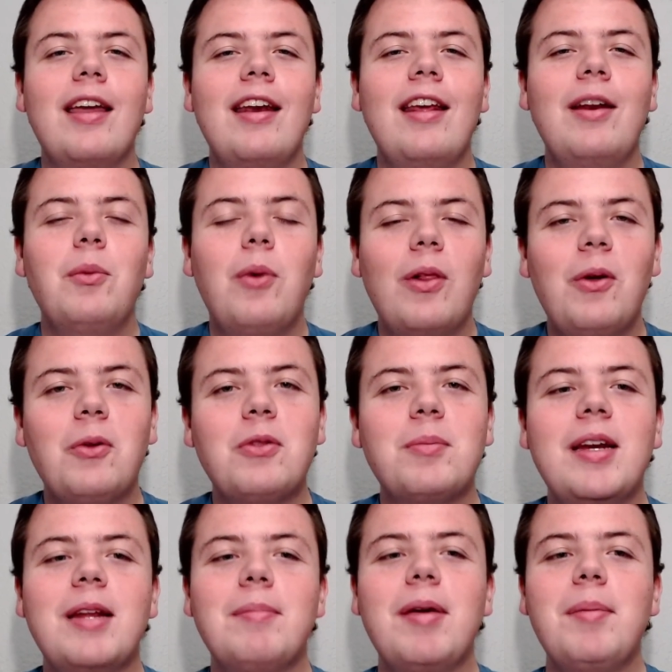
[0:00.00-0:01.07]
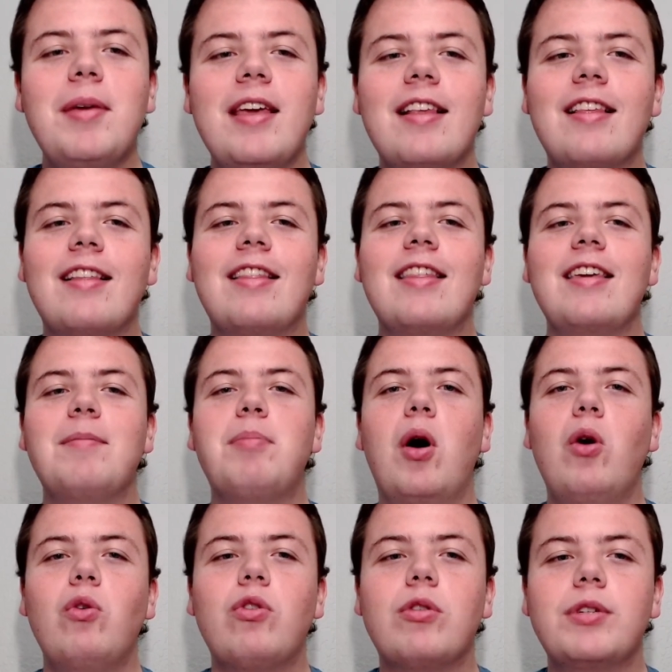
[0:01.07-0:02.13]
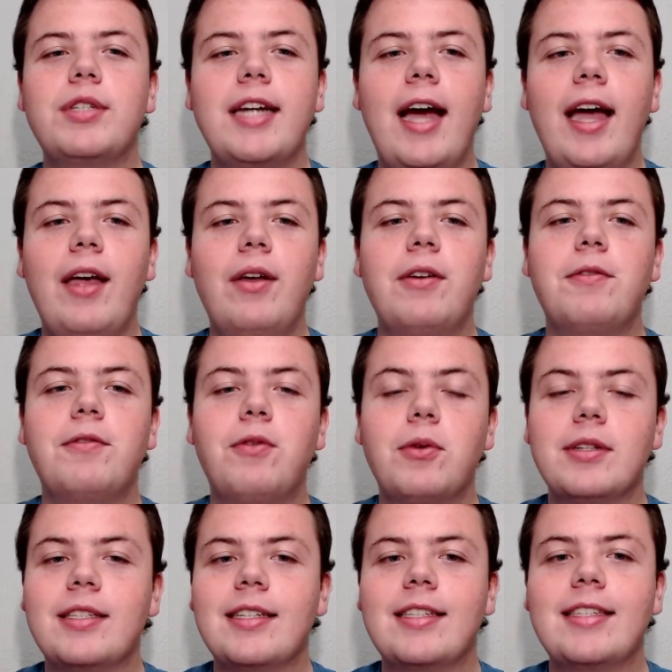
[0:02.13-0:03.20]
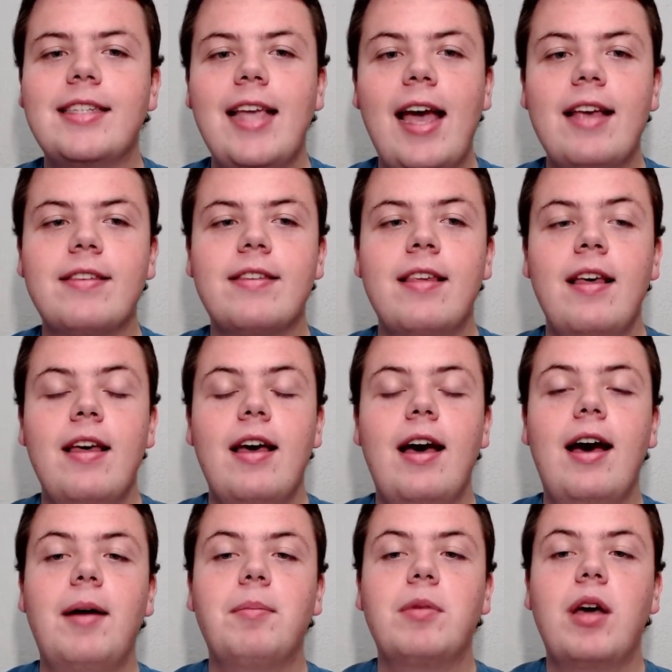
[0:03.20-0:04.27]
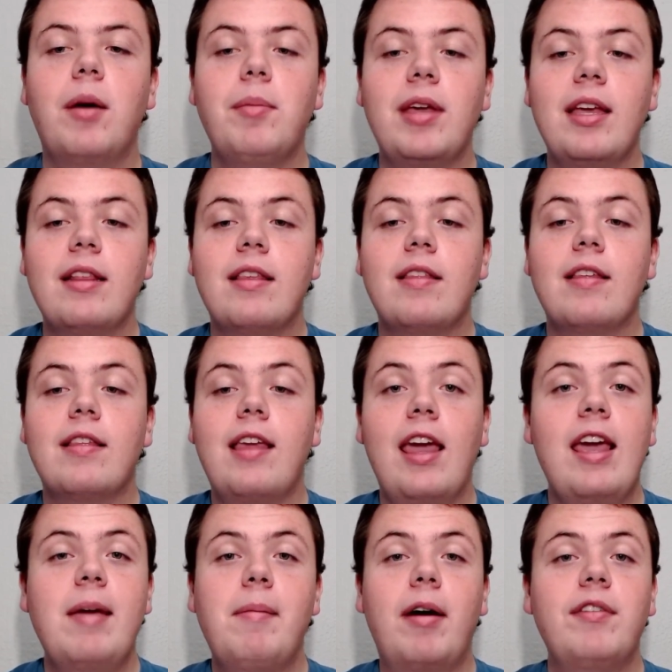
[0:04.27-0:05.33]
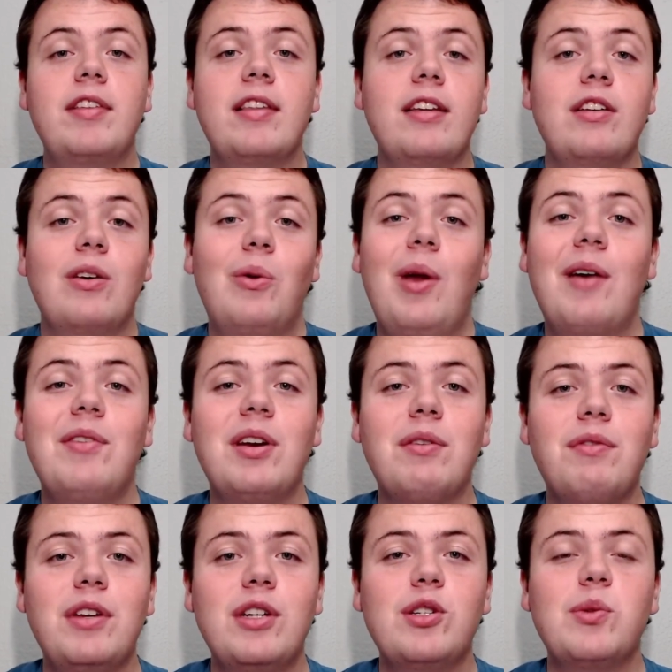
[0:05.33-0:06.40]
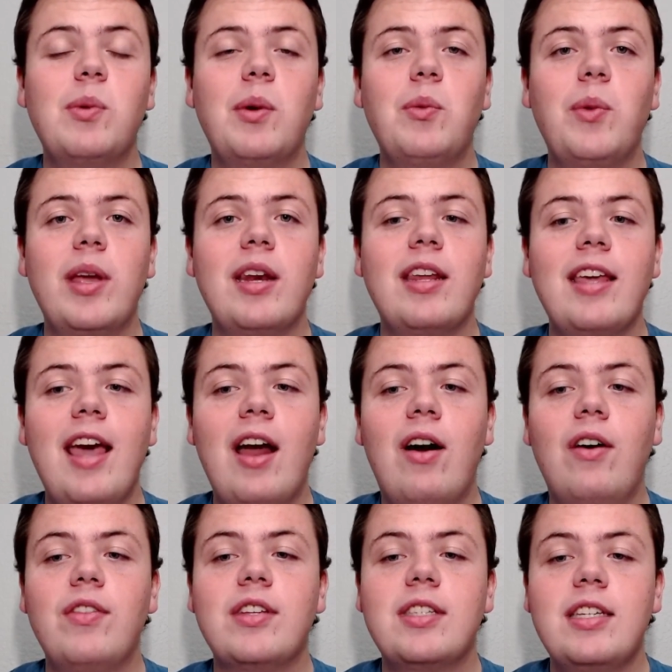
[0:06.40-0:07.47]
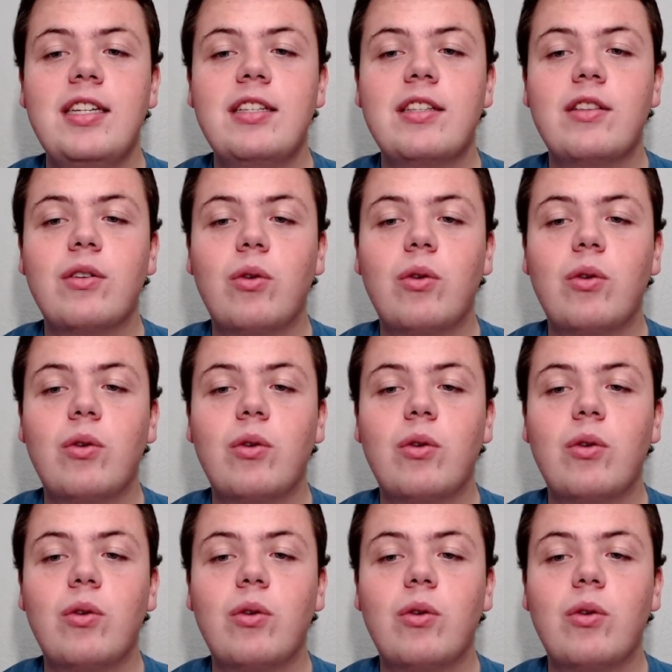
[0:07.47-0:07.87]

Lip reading: And while Old Dominion maybe isn't the poster child for success coming into this game, obviously don't have a Division I win yet on the season.